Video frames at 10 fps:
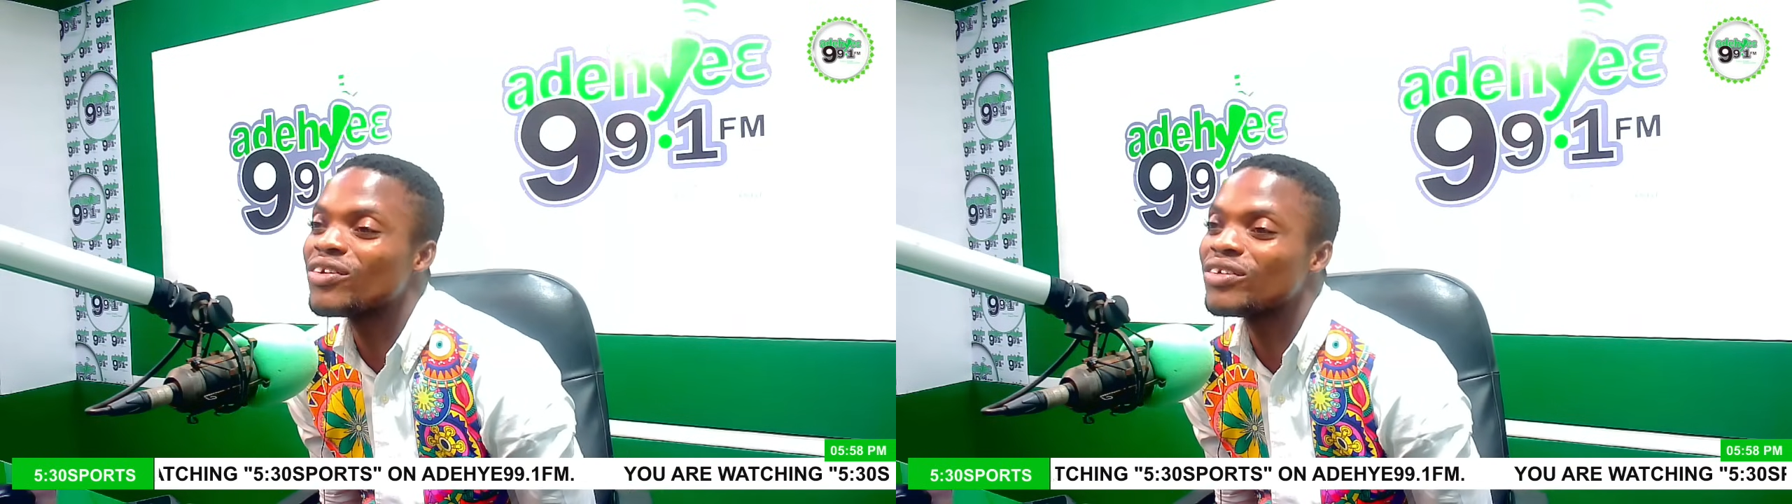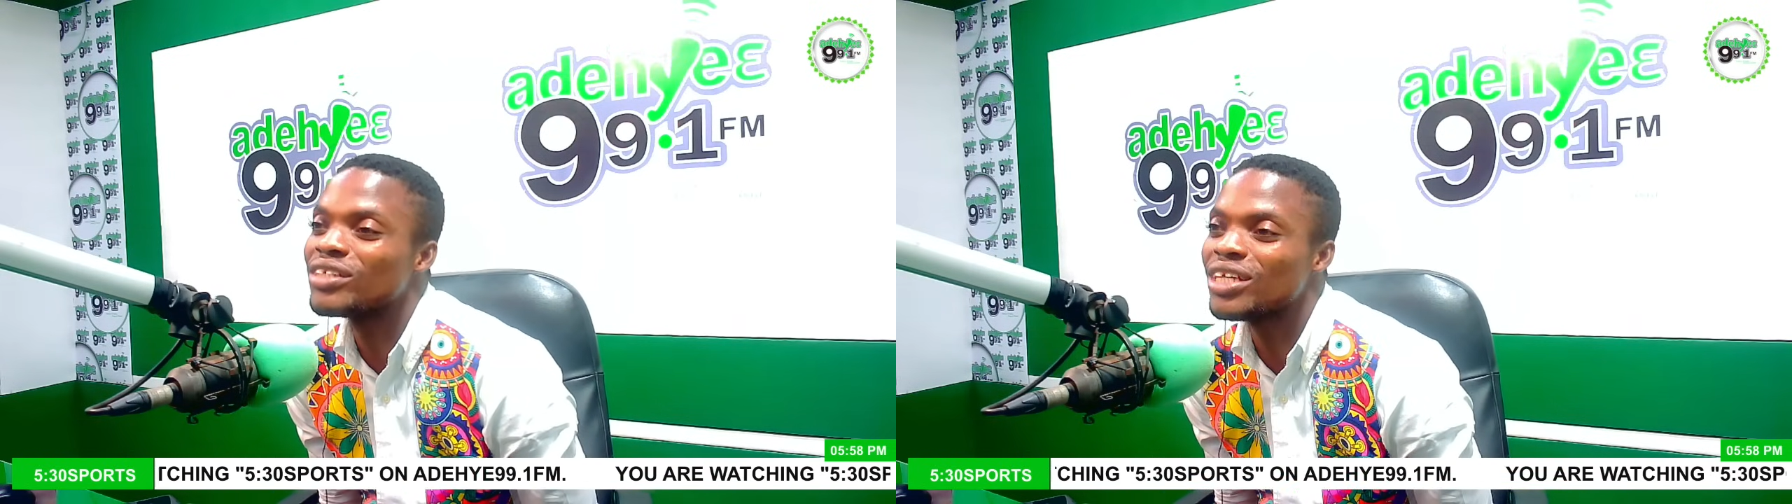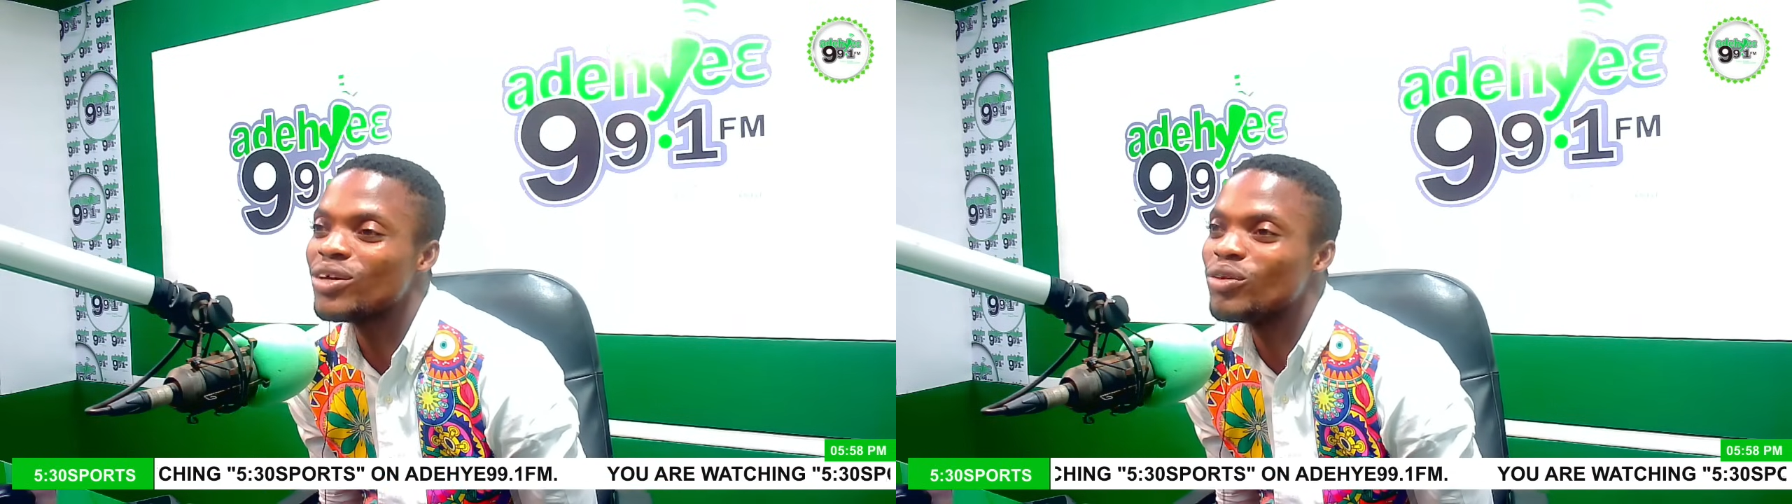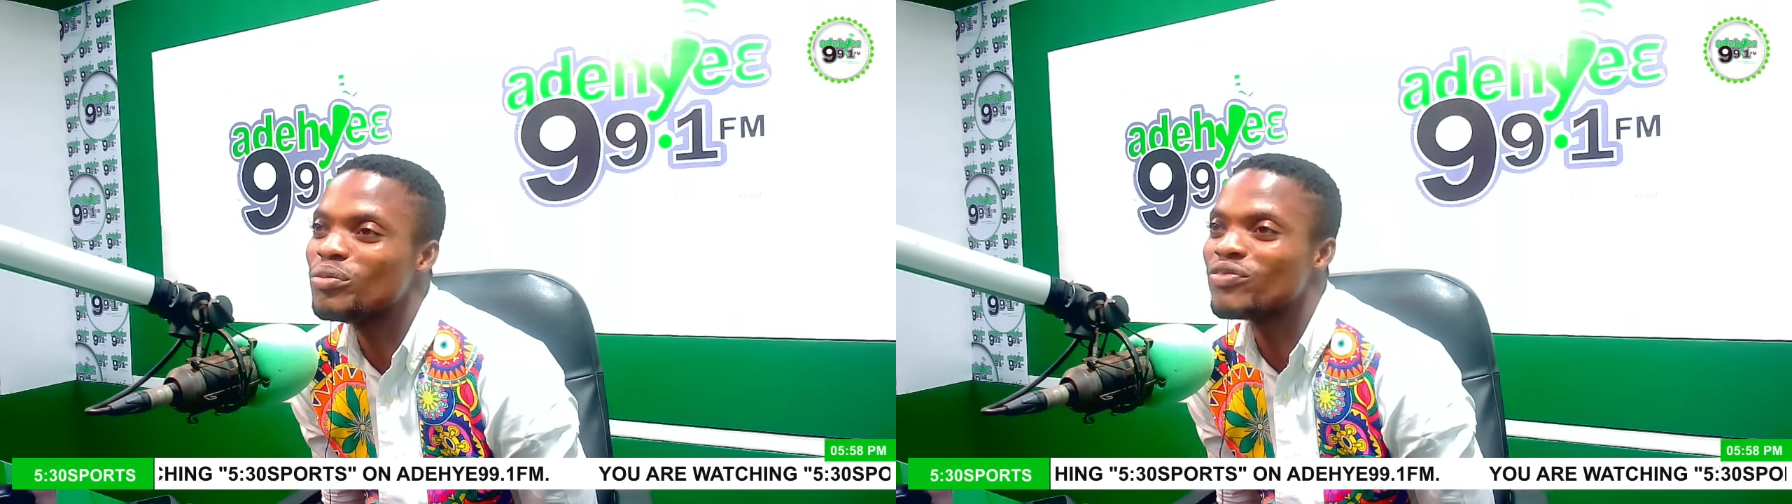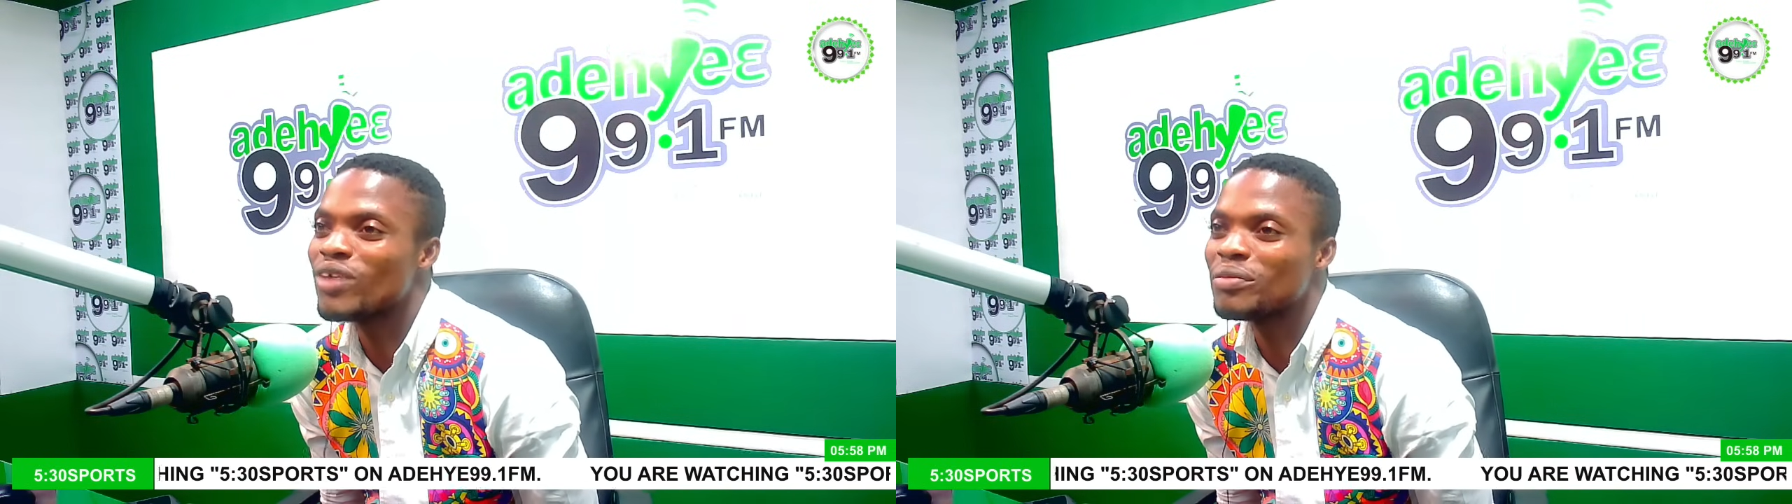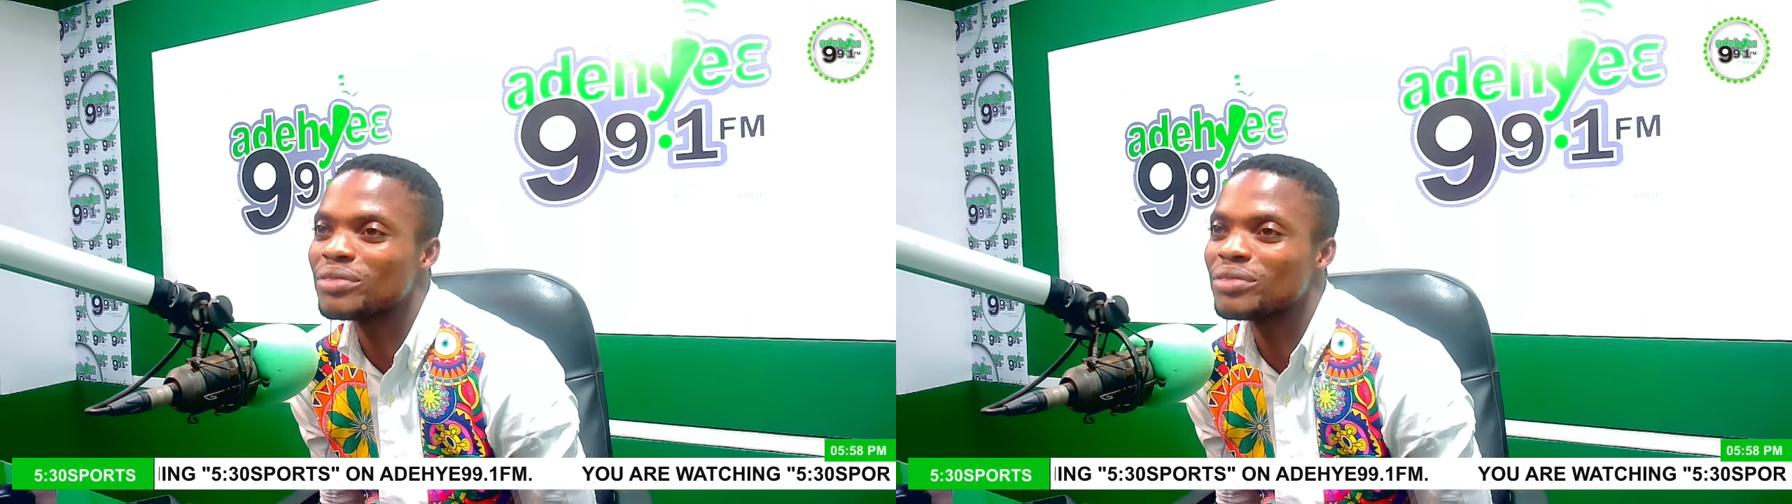the so be friends.